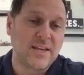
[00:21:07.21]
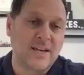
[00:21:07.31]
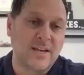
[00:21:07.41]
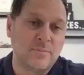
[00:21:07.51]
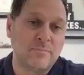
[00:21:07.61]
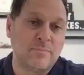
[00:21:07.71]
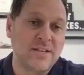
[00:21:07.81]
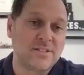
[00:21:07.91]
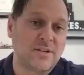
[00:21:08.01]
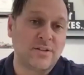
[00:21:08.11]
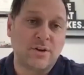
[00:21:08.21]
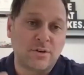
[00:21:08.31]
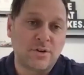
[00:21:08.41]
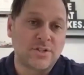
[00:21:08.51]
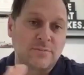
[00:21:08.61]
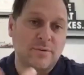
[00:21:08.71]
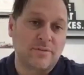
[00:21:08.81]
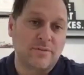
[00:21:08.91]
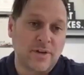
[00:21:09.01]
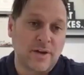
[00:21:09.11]
And based on the ownership
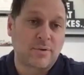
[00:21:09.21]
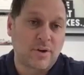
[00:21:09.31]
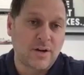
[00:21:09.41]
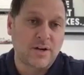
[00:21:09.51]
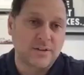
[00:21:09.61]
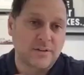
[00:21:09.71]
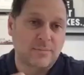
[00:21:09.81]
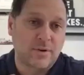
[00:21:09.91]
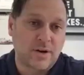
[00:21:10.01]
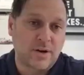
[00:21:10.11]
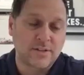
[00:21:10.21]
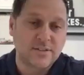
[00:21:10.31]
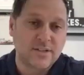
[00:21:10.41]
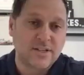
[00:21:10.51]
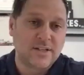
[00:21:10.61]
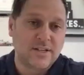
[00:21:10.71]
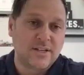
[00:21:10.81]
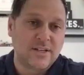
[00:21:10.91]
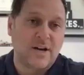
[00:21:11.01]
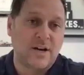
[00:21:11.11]
of that product,
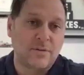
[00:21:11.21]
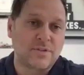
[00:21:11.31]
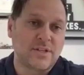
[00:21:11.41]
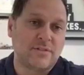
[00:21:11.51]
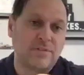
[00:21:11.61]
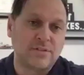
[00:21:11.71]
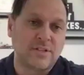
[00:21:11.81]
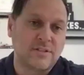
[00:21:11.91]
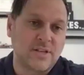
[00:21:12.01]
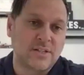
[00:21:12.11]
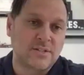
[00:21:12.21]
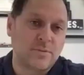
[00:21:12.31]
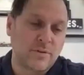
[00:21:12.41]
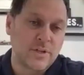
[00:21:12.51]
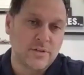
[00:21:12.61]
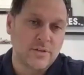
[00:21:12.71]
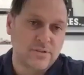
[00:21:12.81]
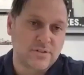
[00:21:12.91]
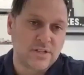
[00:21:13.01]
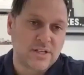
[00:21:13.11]
100% of those cassettes were
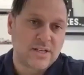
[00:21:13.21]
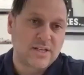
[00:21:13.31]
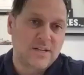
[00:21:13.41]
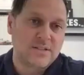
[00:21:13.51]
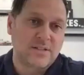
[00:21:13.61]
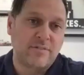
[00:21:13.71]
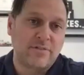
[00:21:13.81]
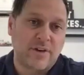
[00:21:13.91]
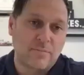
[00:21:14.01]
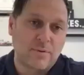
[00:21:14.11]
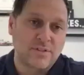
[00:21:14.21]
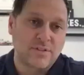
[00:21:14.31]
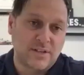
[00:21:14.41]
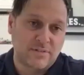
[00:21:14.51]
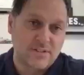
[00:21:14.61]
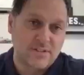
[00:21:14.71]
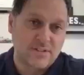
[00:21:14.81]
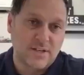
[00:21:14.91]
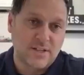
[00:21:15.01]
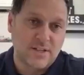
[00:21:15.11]
reused, 75% of the
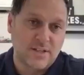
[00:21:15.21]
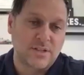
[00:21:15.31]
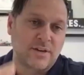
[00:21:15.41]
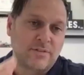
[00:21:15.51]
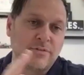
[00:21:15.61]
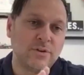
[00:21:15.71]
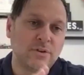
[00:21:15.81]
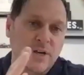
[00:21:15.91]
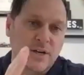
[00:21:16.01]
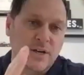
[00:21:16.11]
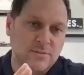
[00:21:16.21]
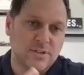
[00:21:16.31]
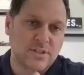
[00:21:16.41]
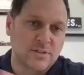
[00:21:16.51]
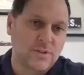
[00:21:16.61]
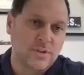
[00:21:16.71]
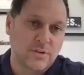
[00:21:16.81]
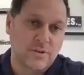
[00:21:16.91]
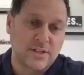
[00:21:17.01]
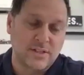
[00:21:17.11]
skins, because you have a few custom skins when you're
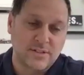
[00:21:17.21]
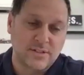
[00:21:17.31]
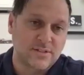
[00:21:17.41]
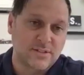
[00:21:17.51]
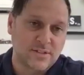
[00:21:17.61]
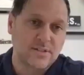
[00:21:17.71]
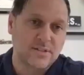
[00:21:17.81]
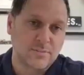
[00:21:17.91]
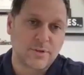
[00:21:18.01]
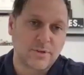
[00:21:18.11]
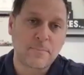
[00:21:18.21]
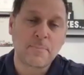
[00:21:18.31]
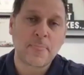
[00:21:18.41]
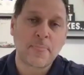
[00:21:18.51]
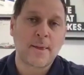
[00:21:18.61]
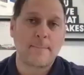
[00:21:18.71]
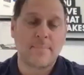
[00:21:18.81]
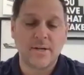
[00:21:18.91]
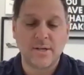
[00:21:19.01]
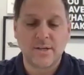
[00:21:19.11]
going against existing stick built.
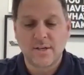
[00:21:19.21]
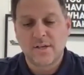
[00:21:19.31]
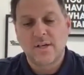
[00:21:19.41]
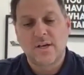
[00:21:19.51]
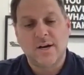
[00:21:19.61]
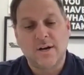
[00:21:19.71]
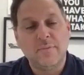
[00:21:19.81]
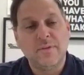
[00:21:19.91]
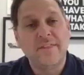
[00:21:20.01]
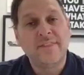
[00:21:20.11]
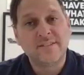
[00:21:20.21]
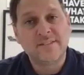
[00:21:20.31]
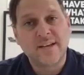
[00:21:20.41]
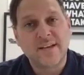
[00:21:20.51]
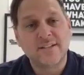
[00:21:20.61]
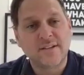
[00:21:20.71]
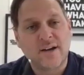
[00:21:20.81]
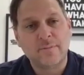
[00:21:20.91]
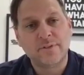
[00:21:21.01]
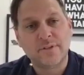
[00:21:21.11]
But the second
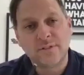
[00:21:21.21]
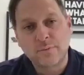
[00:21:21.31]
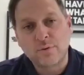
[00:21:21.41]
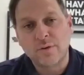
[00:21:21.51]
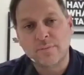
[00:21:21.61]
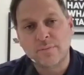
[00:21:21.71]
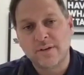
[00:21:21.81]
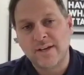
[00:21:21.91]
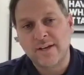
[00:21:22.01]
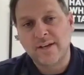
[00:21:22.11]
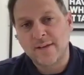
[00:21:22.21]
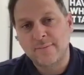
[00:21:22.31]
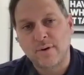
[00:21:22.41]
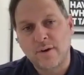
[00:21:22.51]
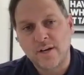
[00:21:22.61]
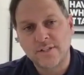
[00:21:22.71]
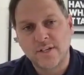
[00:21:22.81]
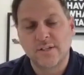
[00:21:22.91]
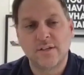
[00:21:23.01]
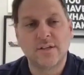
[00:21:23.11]
time deployment of that same
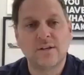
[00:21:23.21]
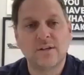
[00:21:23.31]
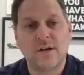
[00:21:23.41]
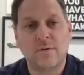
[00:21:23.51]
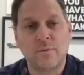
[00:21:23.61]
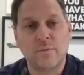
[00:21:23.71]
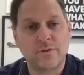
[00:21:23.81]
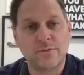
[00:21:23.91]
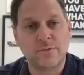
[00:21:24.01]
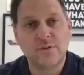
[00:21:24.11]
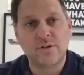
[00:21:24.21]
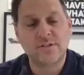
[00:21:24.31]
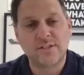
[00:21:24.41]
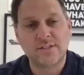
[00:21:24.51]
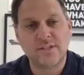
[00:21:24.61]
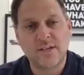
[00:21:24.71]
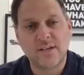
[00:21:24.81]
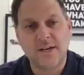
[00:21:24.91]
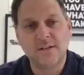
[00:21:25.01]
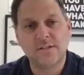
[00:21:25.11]
project went from
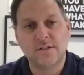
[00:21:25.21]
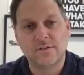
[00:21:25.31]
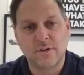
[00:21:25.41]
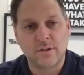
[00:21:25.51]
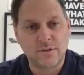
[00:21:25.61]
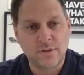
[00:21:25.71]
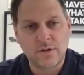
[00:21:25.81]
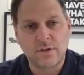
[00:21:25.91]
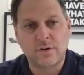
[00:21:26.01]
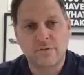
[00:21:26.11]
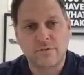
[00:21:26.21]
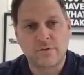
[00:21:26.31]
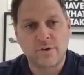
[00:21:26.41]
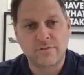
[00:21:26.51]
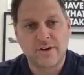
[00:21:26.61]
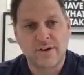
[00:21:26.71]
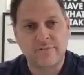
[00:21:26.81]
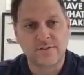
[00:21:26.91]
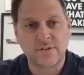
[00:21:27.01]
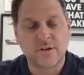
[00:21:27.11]
$260K to a little over
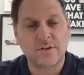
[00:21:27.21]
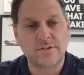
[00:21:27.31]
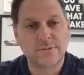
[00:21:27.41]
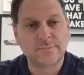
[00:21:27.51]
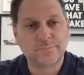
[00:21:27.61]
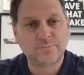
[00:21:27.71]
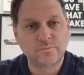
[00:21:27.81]
$45,000.